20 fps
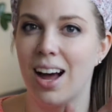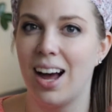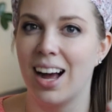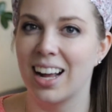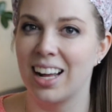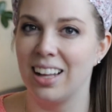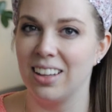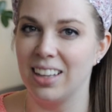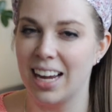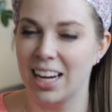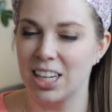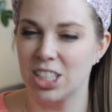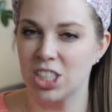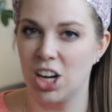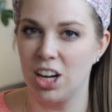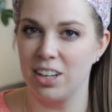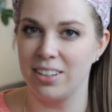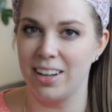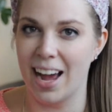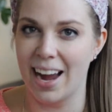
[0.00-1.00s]
a collect
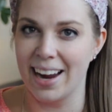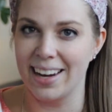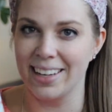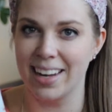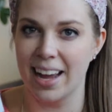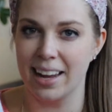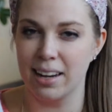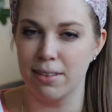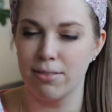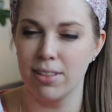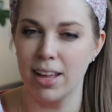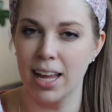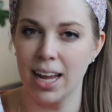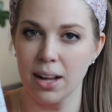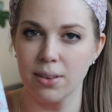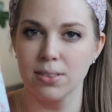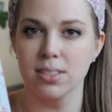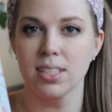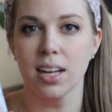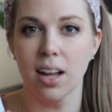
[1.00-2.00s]
all 9 kind of
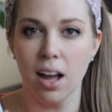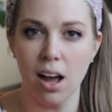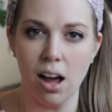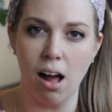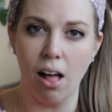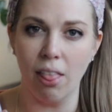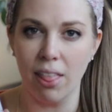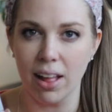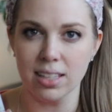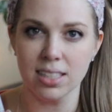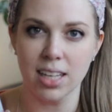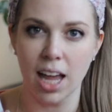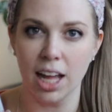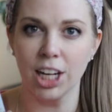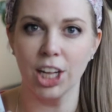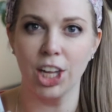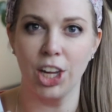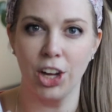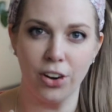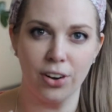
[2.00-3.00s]
thing. I was like, oh, that's
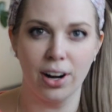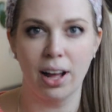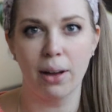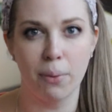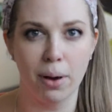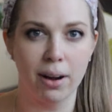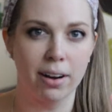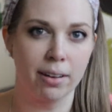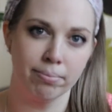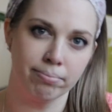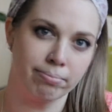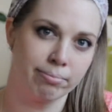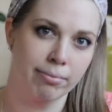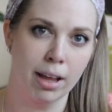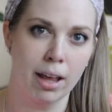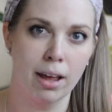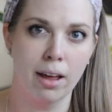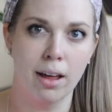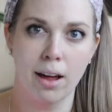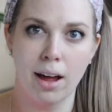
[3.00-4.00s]
kind of cute. I want
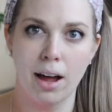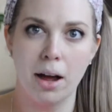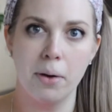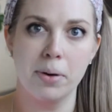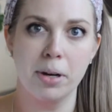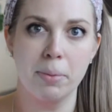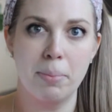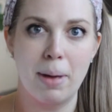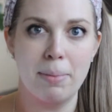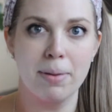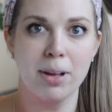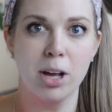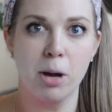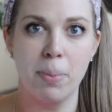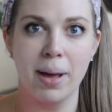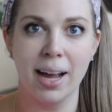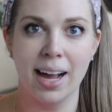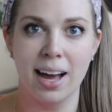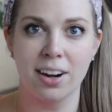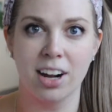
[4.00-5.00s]
to maybe go
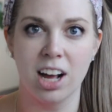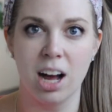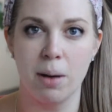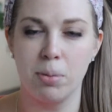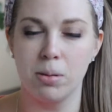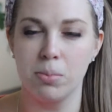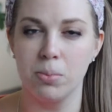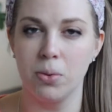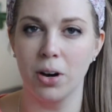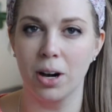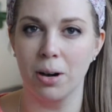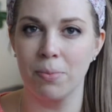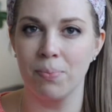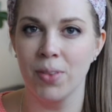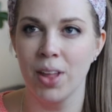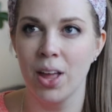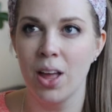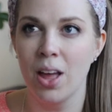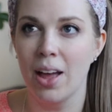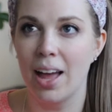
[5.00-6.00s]
pick out a couple more. And
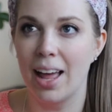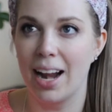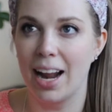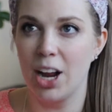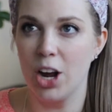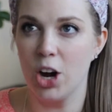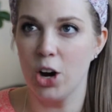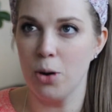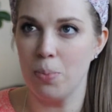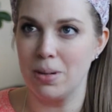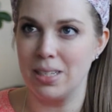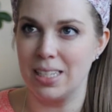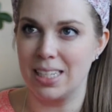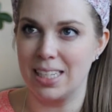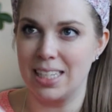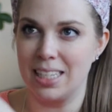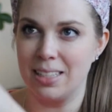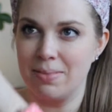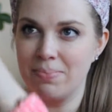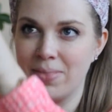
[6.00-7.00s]
I opened
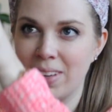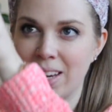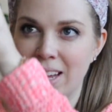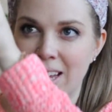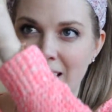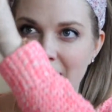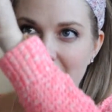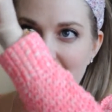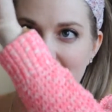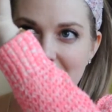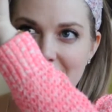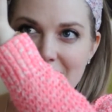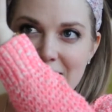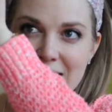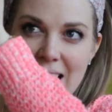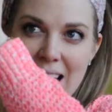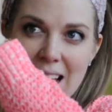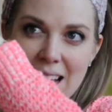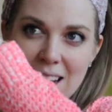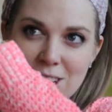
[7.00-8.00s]
it, and it's
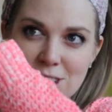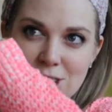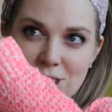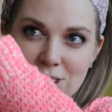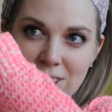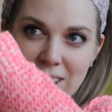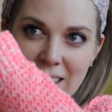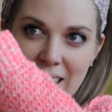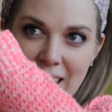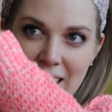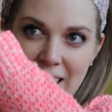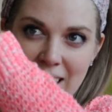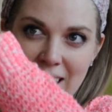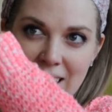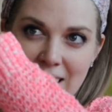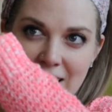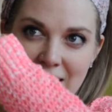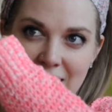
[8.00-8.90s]
actually